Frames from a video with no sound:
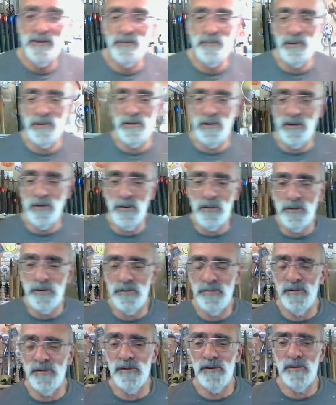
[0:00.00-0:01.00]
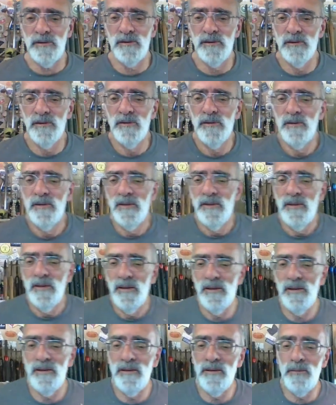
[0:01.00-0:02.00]
I better get on, I think.
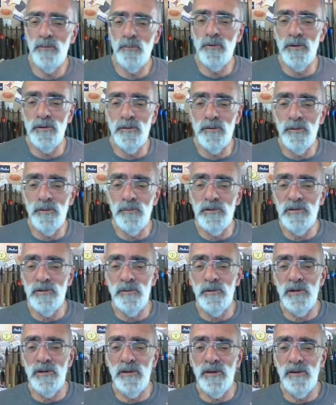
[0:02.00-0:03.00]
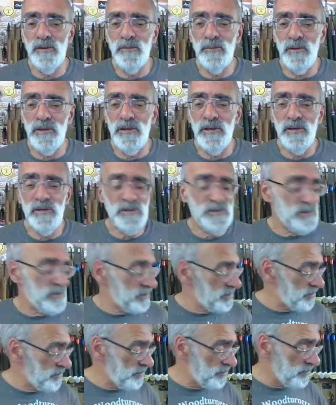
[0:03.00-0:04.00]
Uh, what I'm going to be doing now
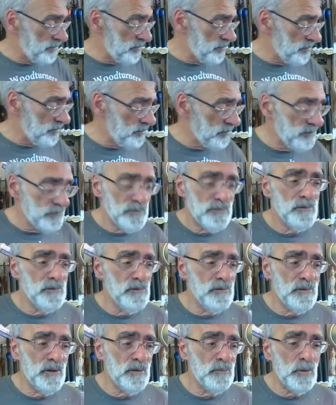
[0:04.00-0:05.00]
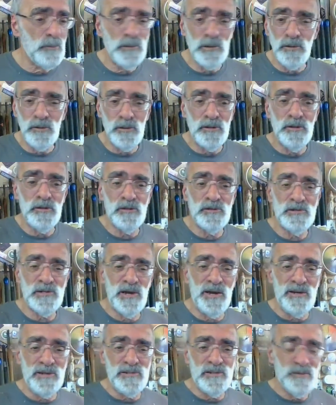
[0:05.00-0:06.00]
is I won't be looking at the
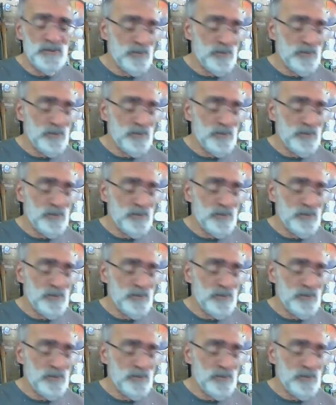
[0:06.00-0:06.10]
chat.